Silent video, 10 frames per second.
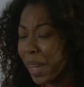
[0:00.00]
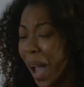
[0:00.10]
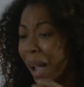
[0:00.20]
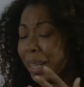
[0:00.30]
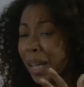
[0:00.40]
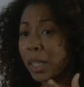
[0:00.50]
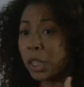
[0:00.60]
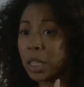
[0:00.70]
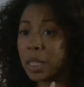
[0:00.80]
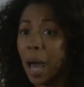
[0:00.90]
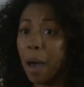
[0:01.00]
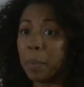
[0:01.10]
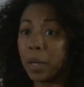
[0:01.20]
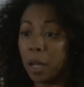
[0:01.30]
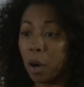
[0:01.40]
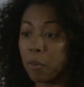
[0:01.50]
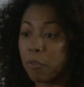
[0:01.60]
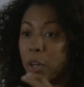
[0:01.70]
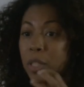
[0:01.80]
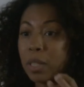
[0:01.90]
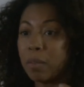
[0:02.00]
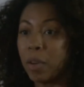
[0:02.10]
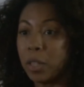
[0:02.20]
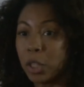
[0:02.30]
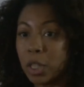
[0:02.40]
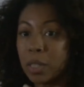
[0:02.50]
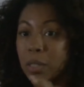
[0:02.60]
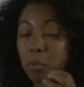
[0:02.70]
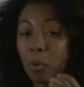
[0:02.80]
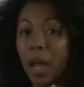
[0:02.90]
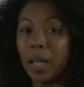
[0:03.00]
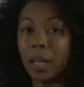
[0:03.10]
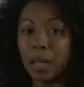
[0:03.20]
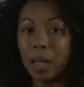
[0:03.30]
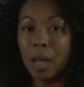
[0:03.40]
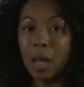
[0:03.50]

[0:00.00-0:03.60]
ideations happening. Our first inventions, writing,